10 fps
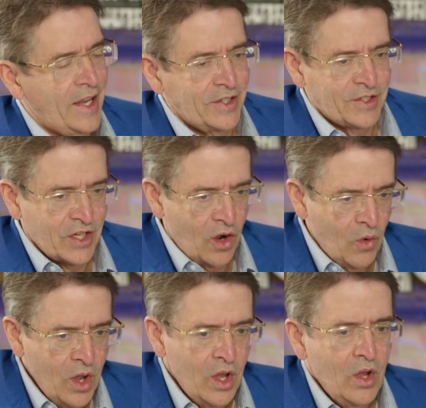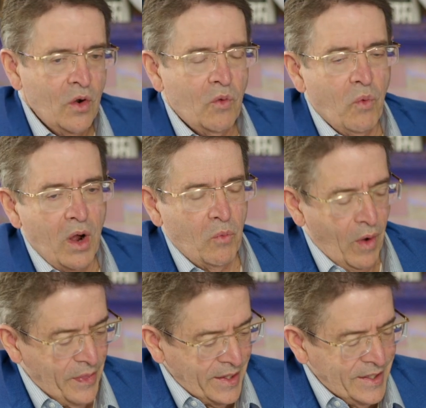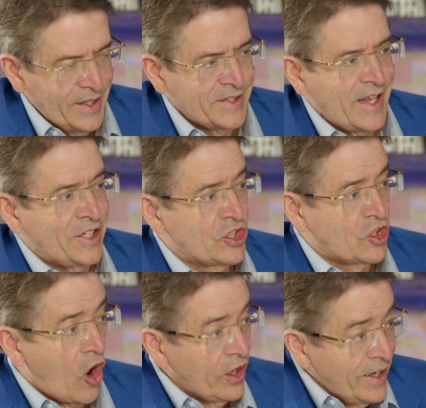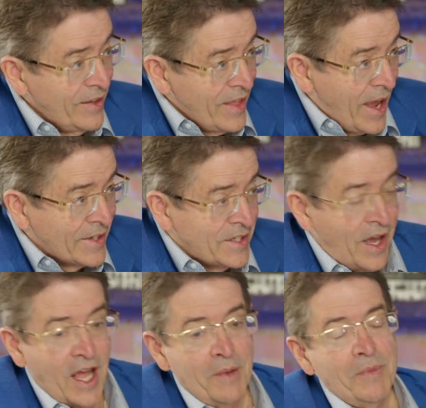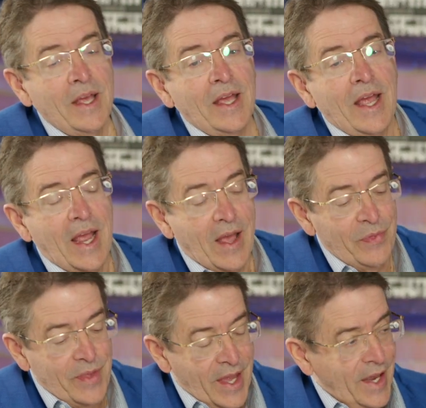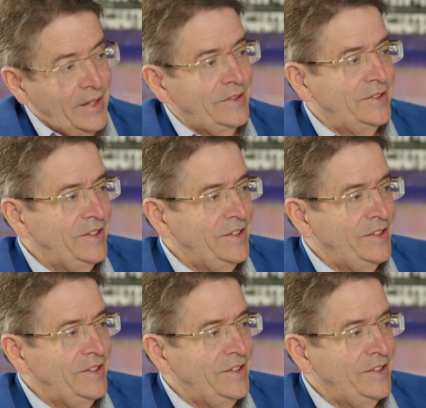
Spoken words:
And so what they did is they started at that time, and then,